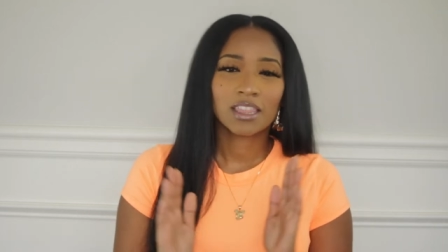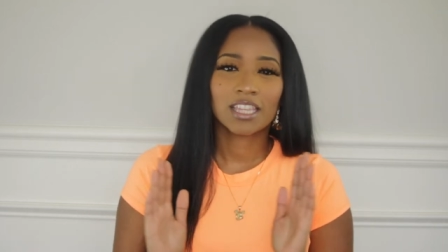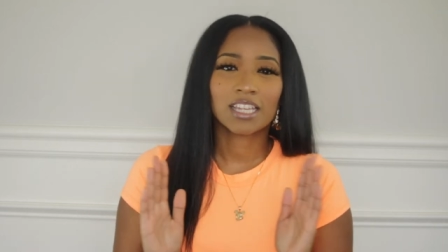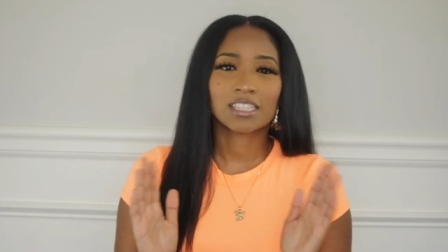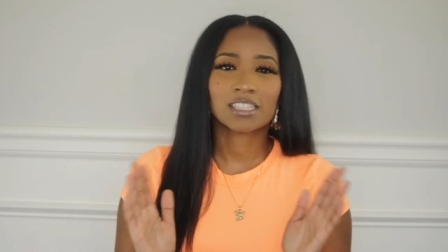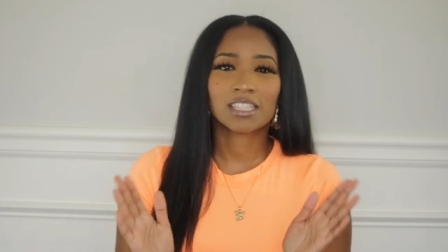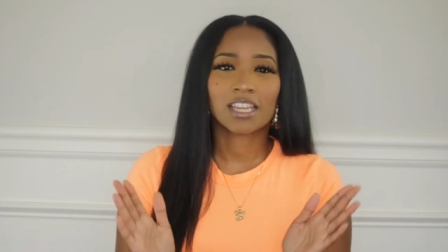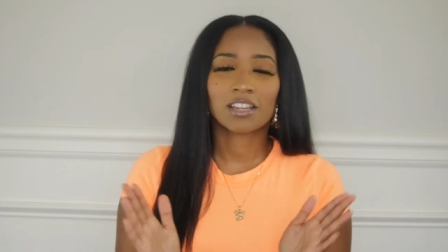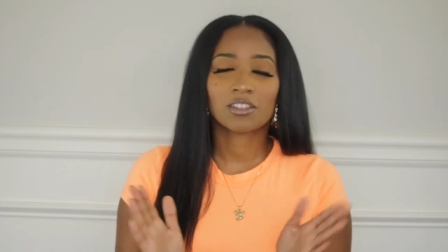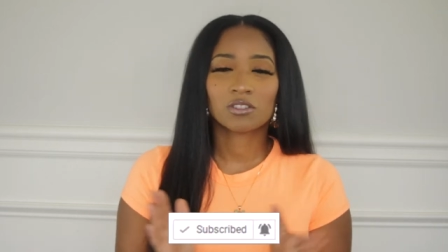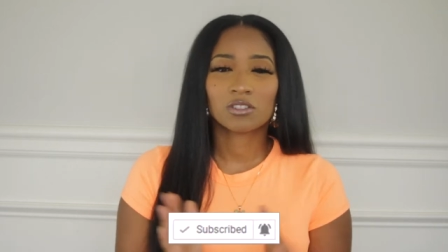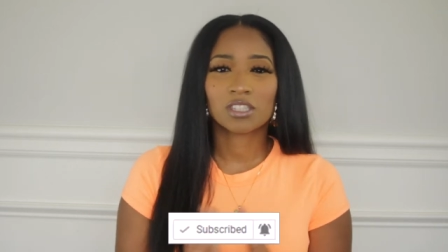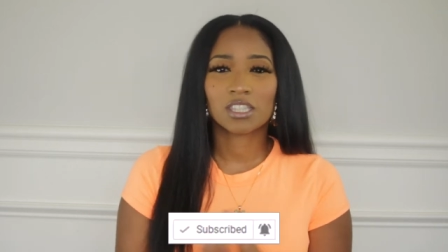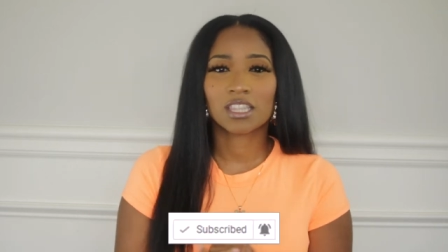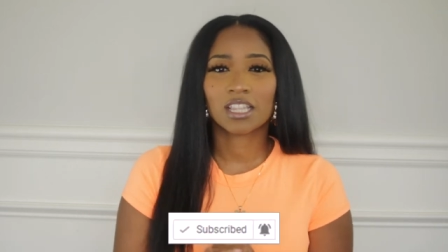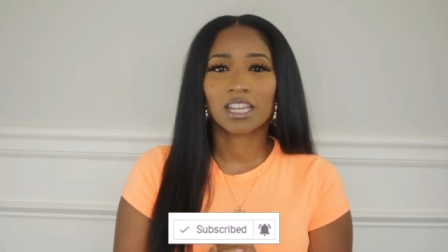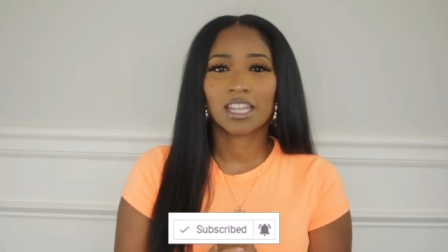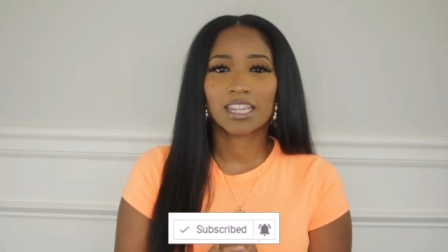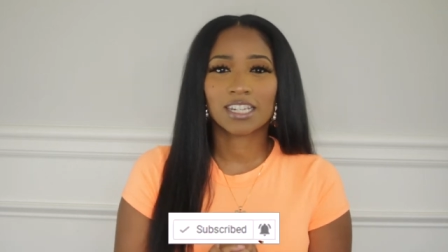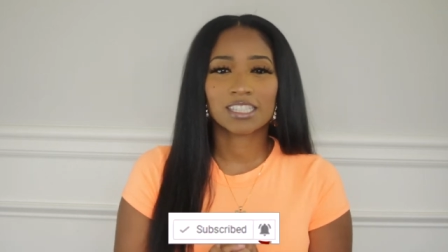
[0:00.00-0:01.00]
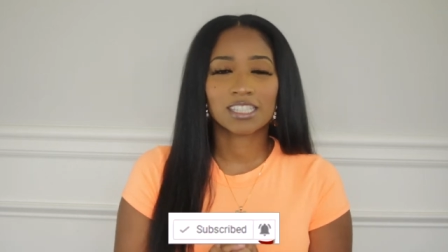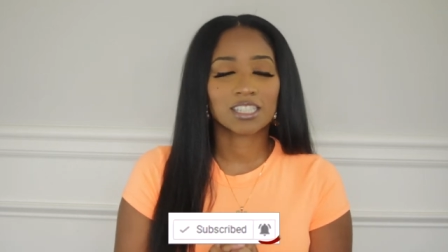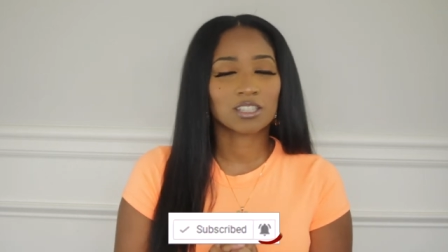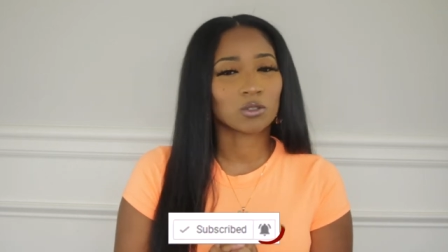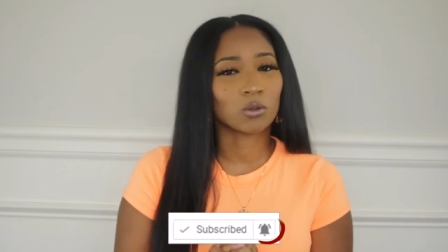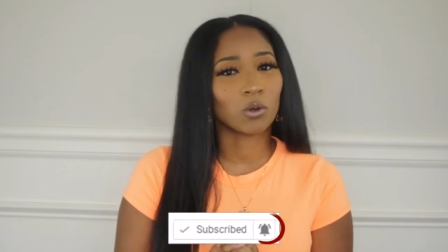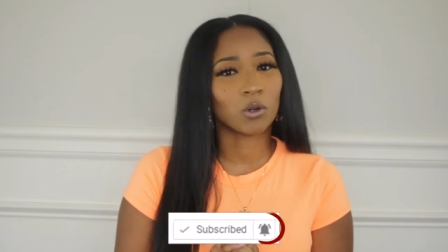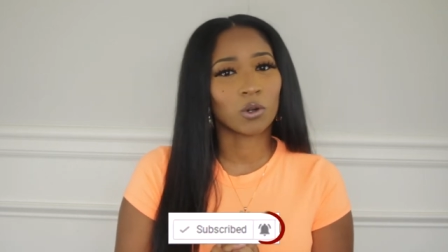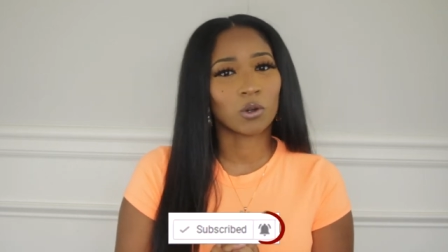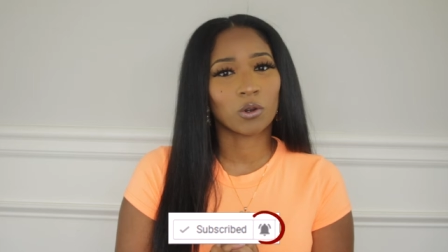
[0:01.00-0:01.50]
That's how you see the latest
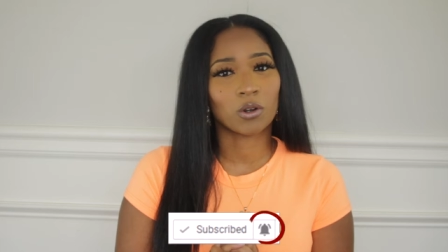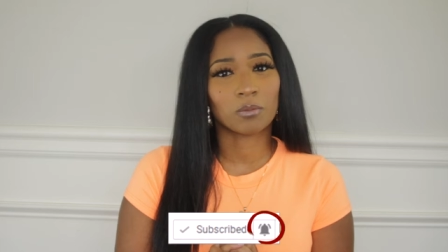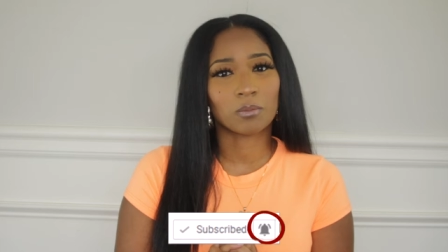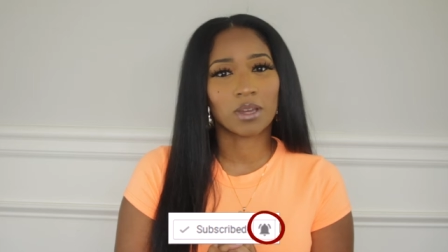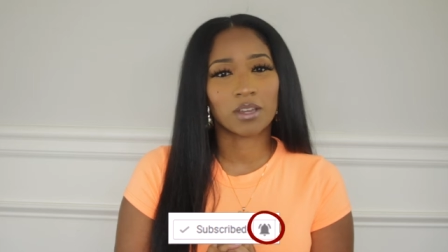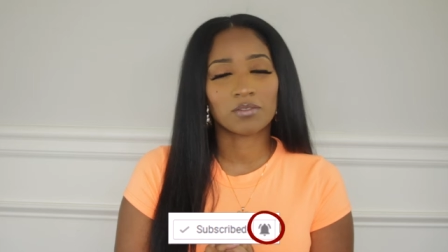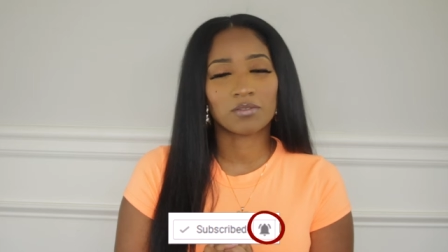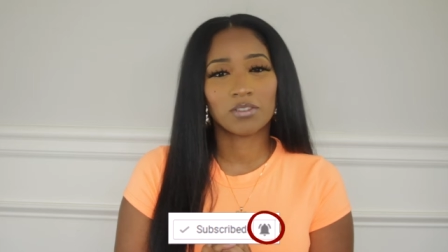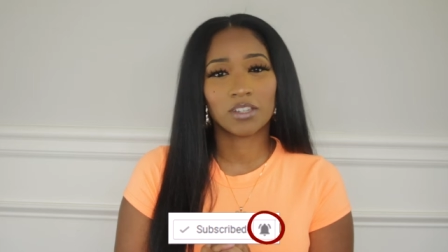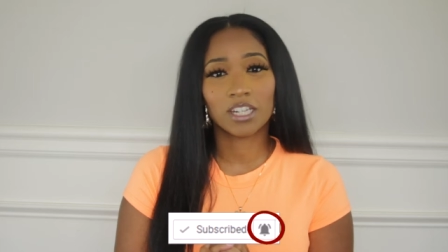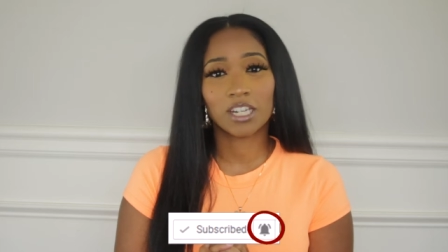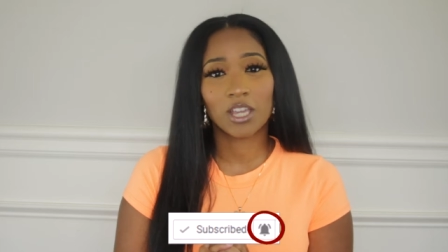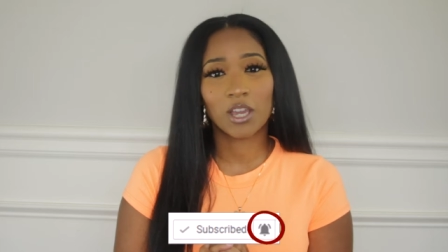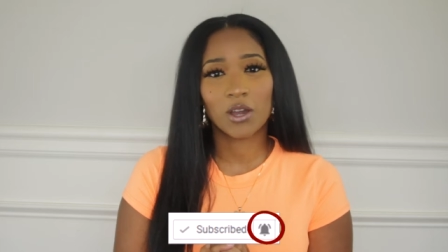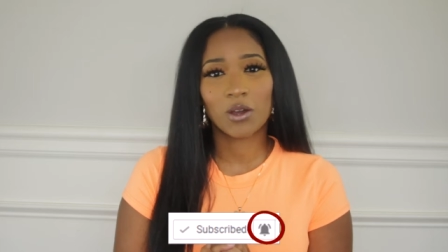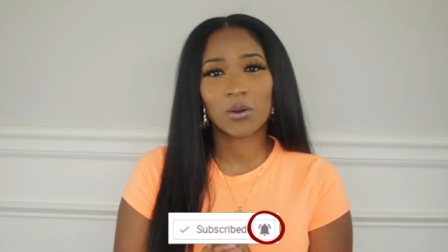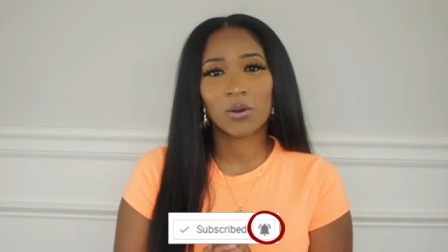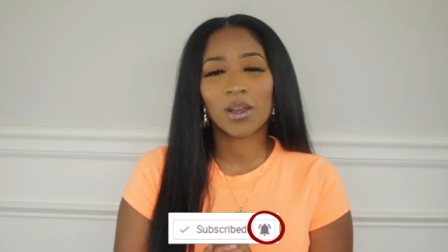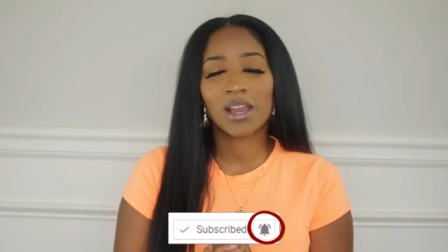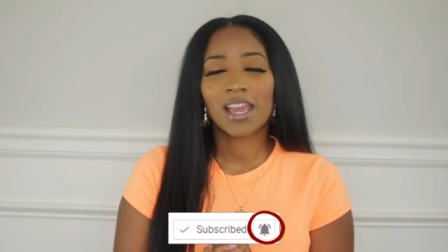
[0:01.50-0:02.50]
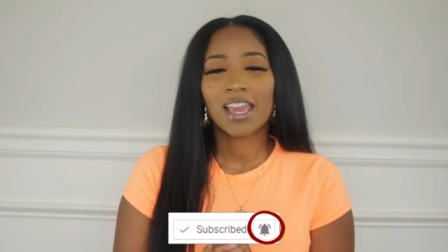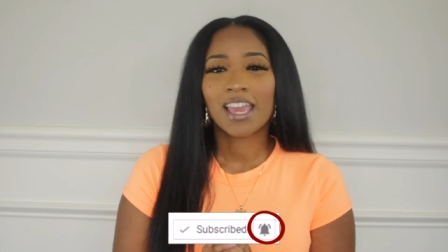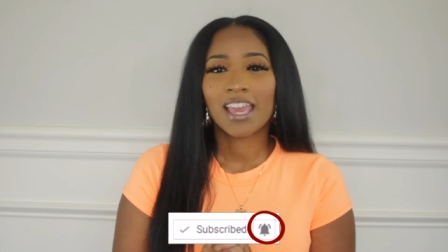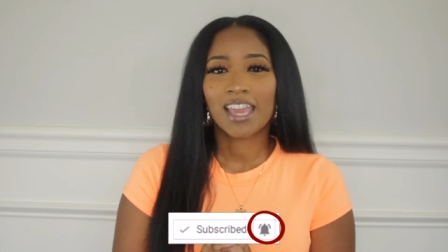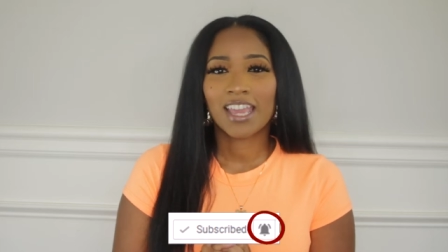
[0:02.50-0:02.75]
that's going on my video.